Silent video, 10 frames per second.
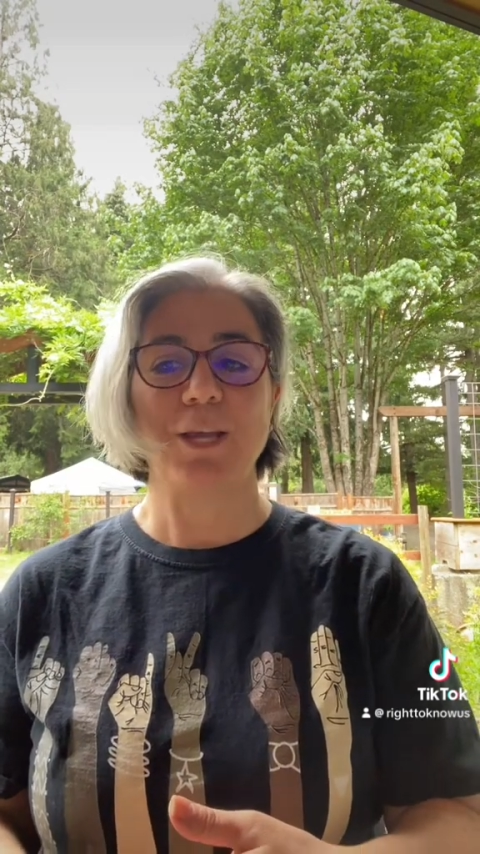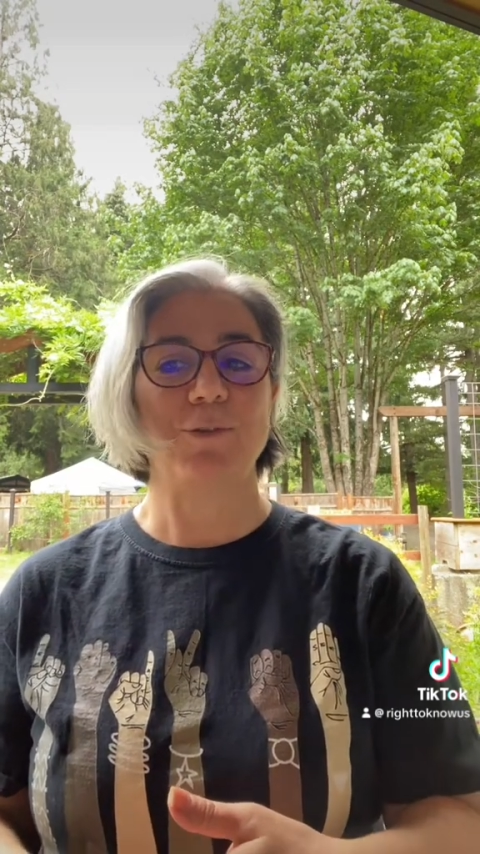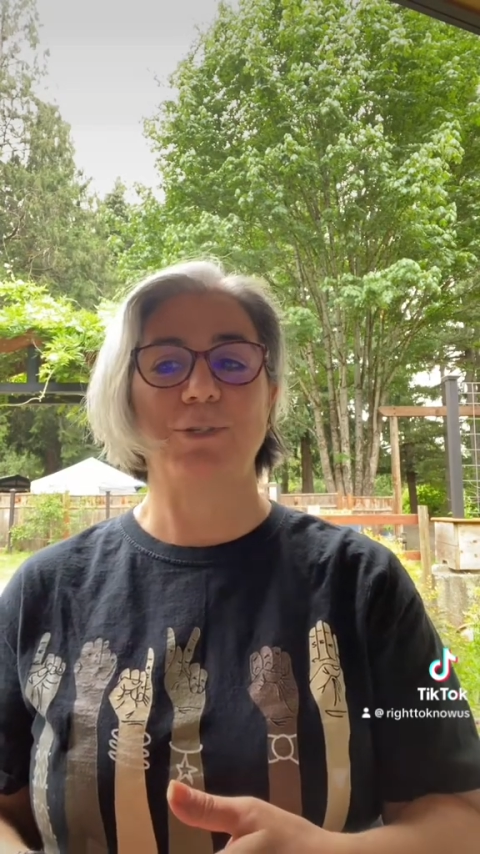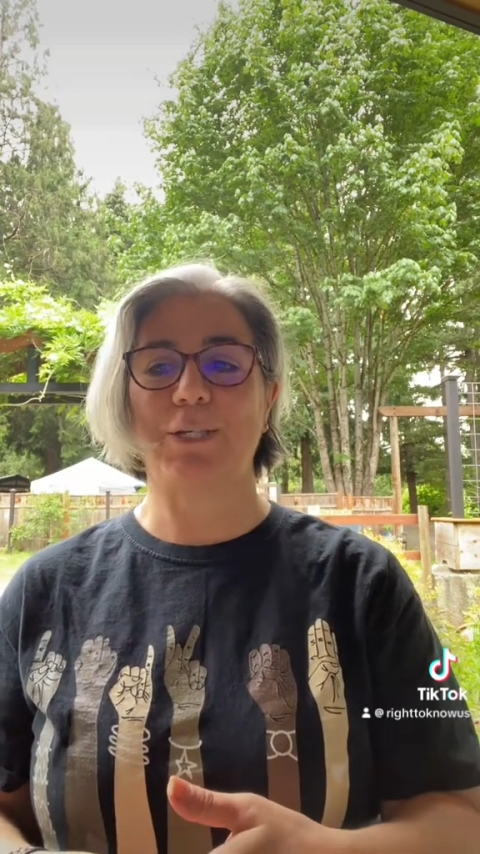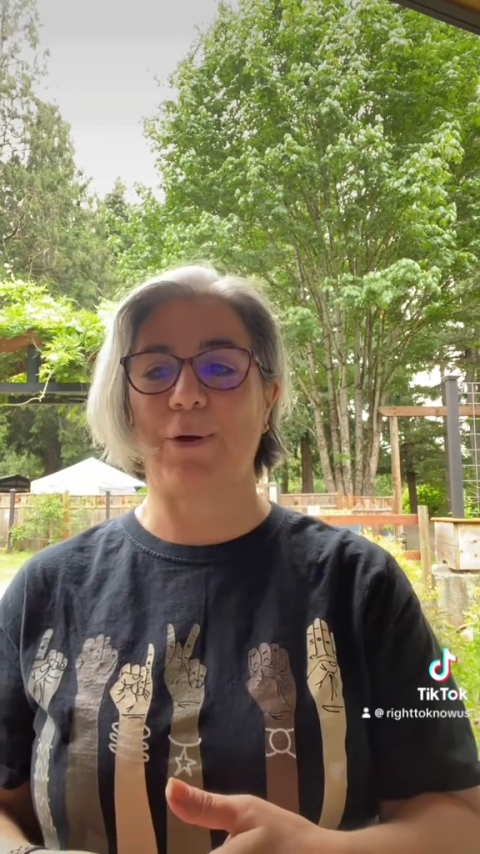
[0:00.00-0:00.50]

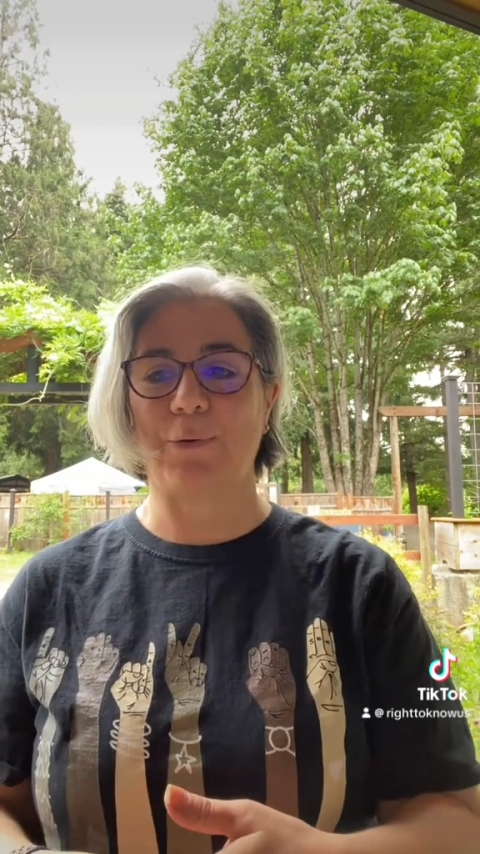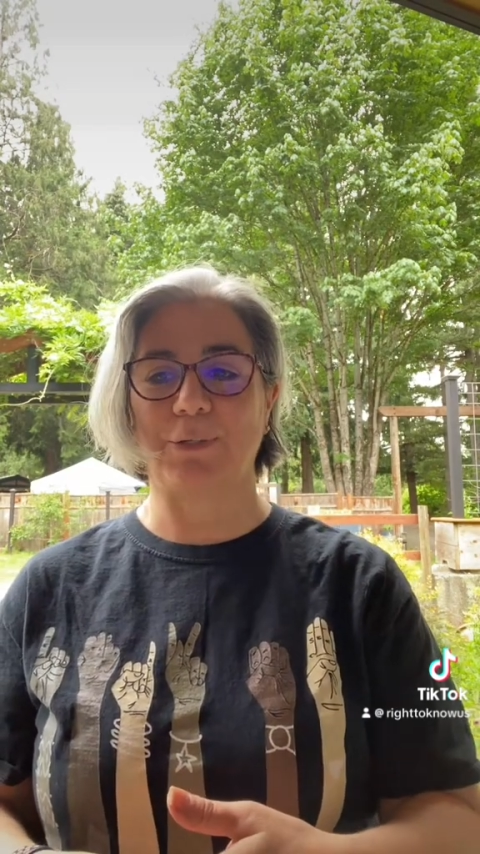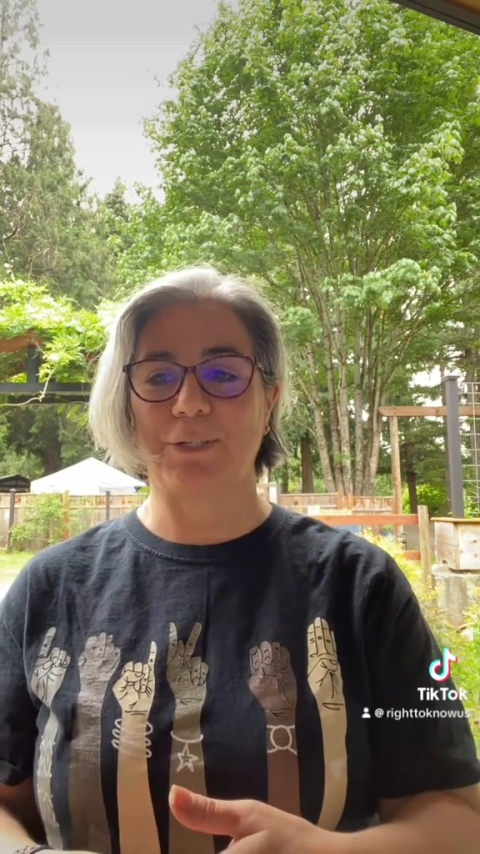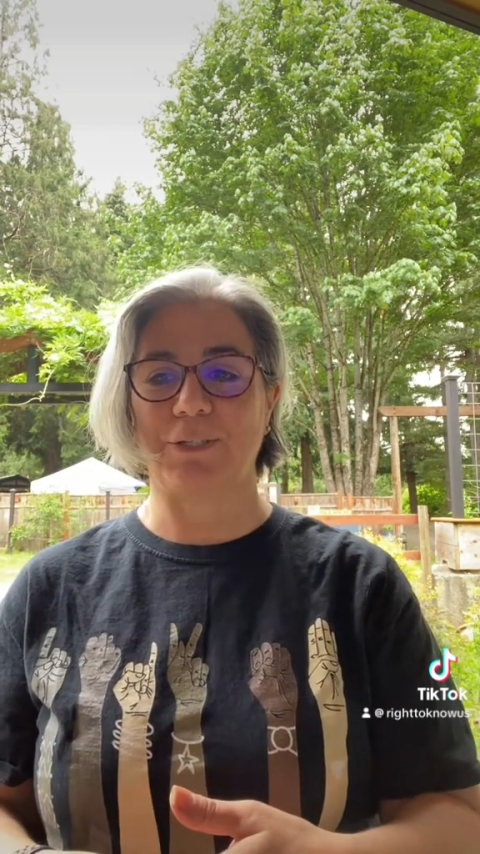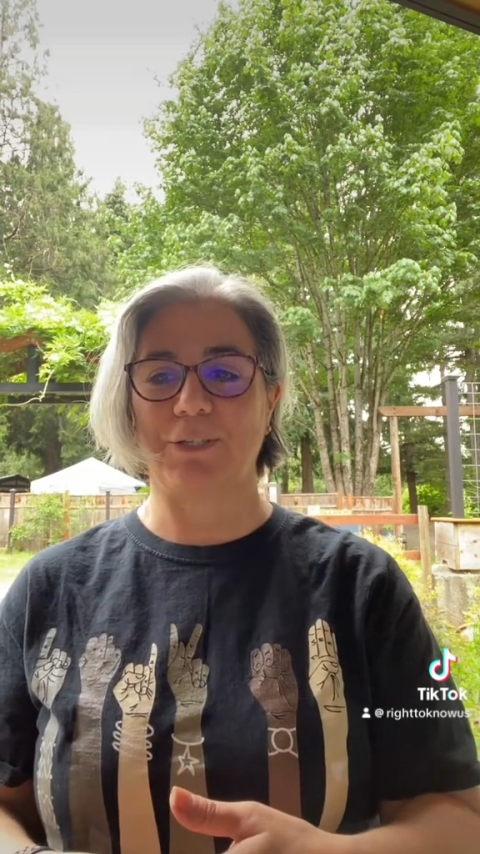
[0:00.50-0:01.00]
you
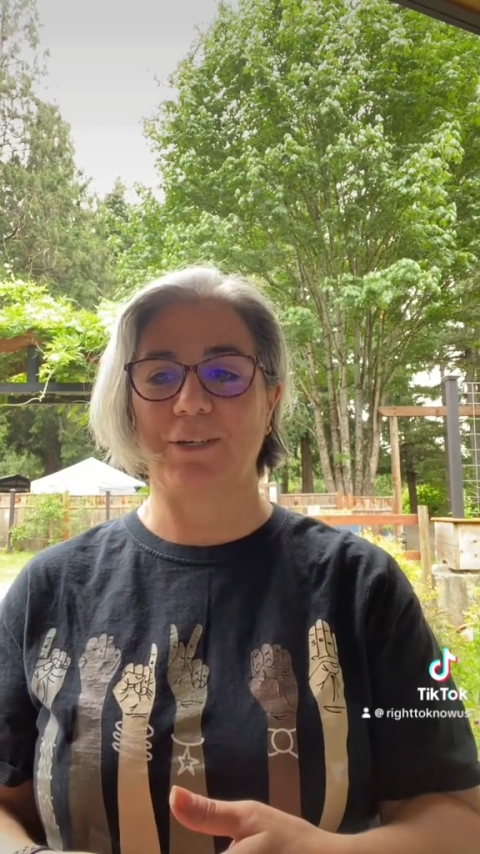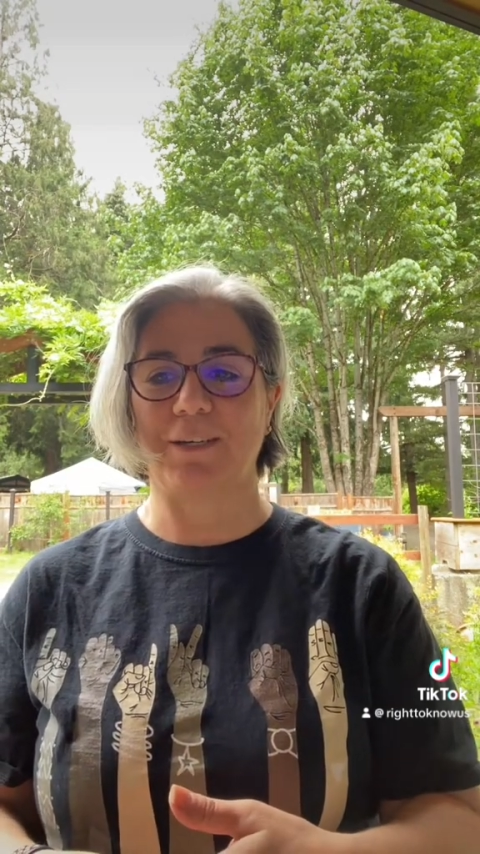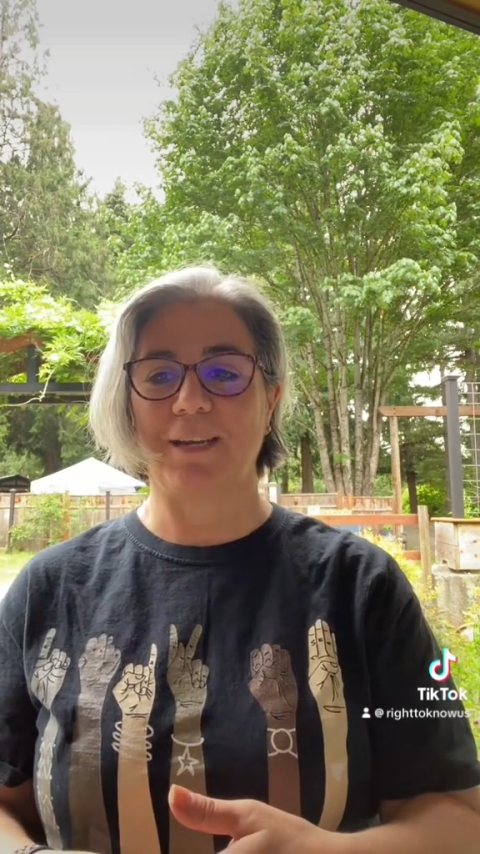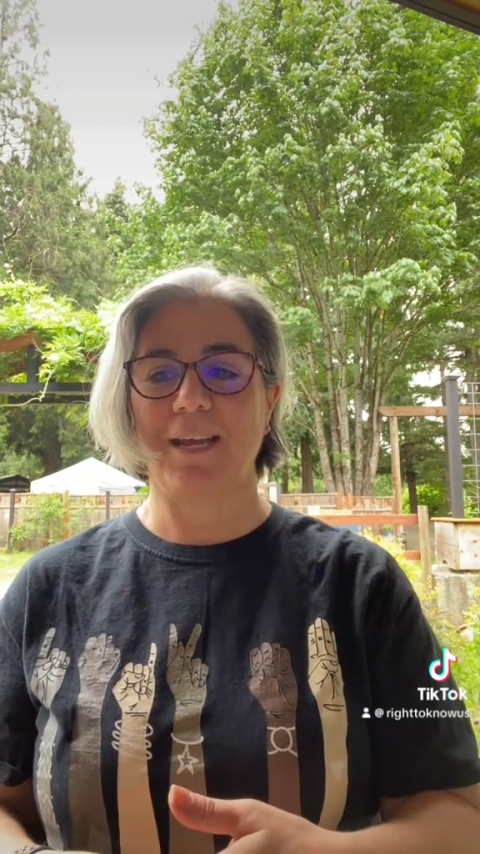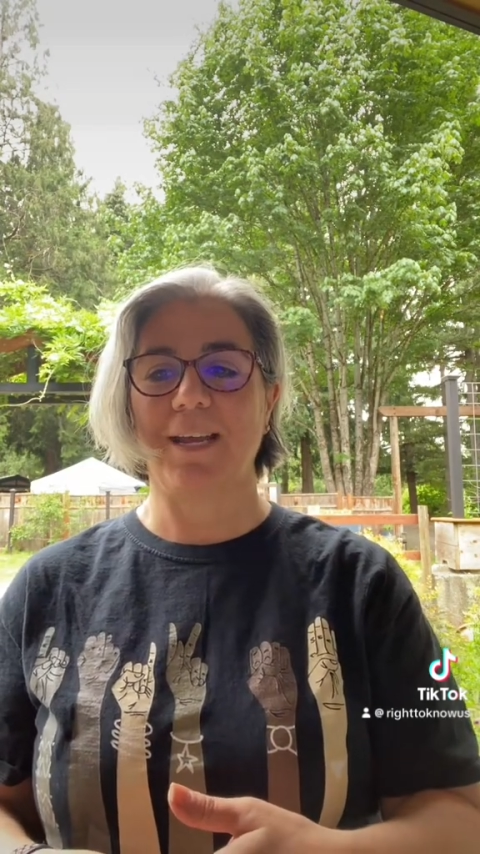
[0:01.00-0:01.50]
totally should.
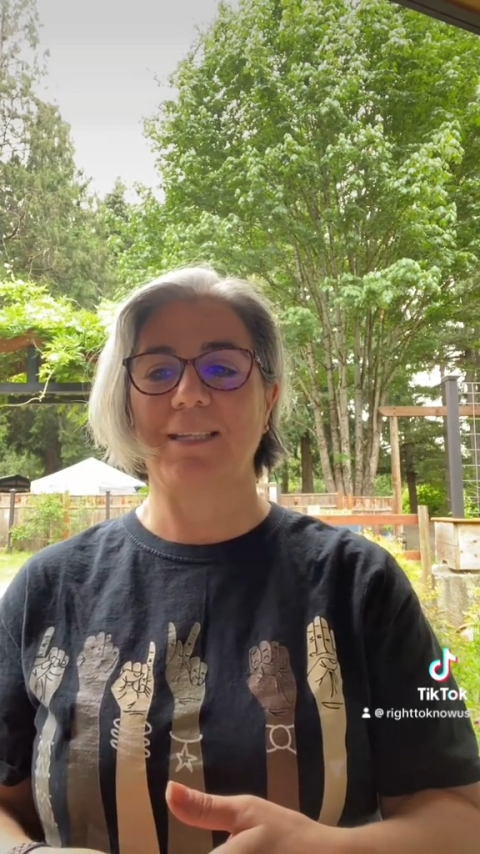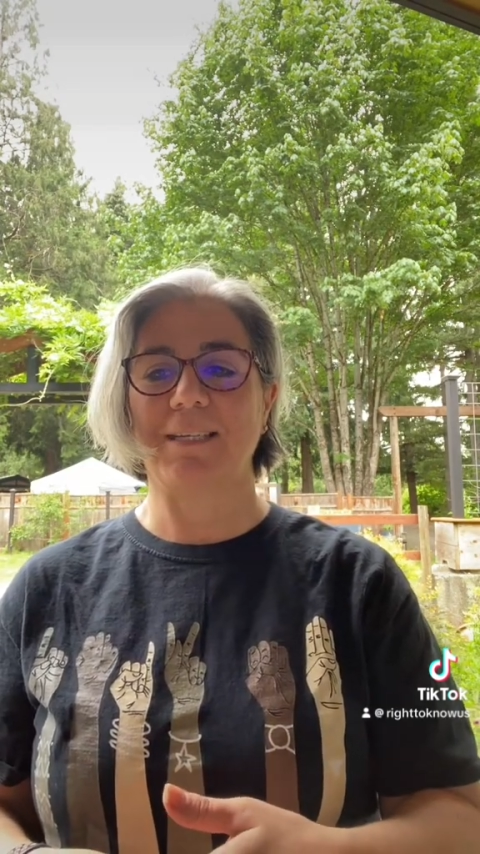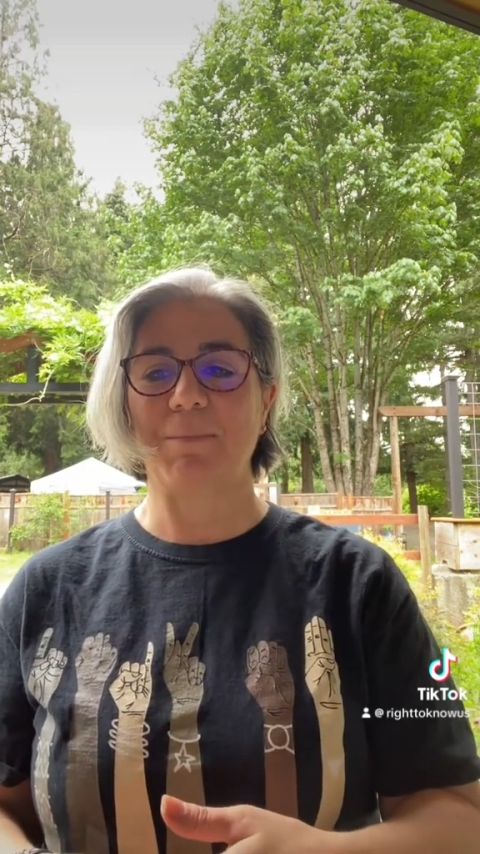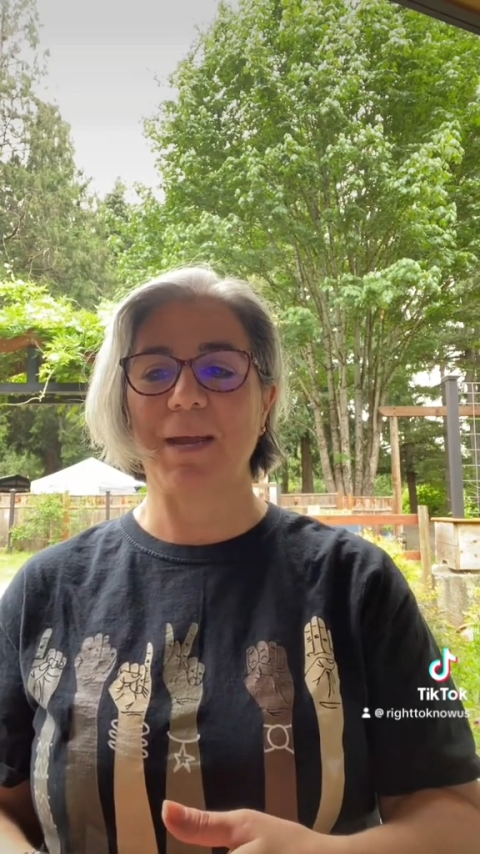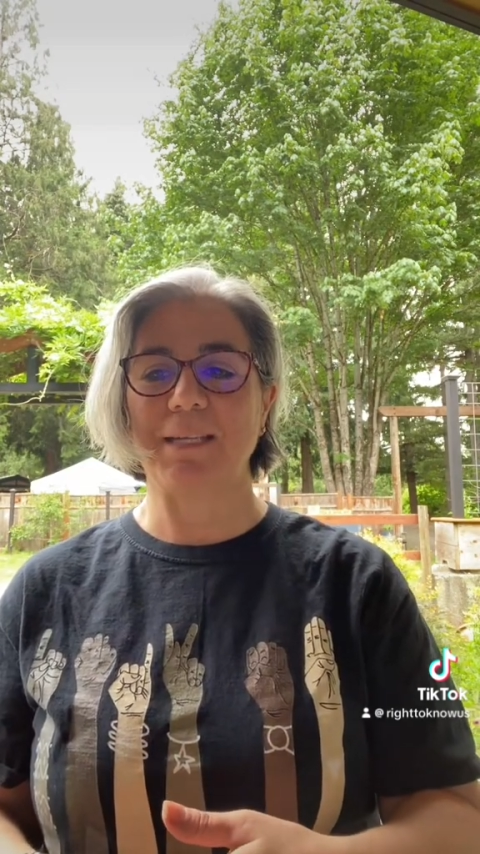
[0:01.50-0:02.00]
It's an
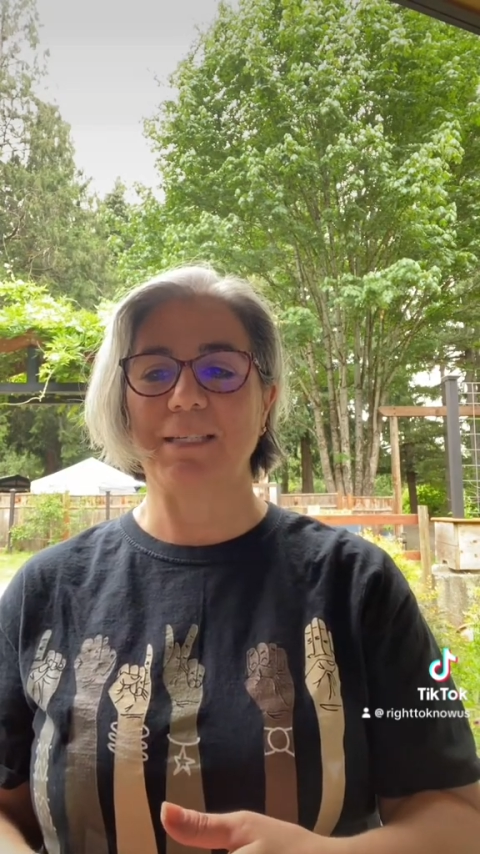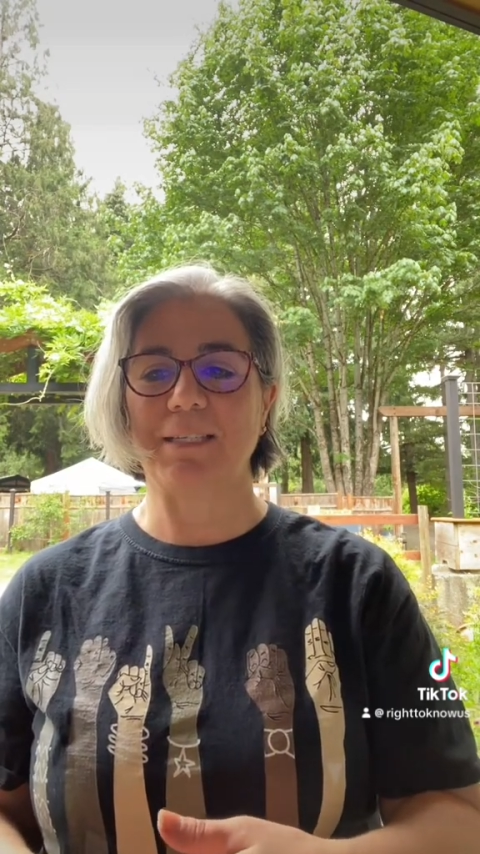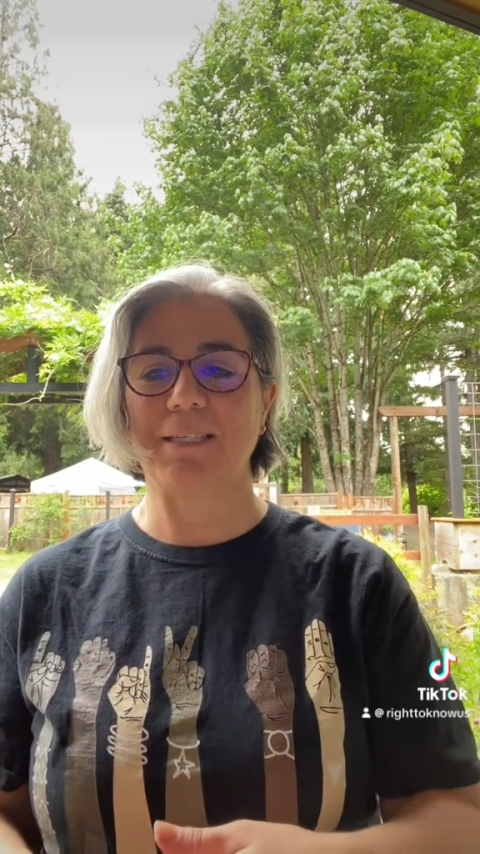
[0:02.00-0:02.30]
amazing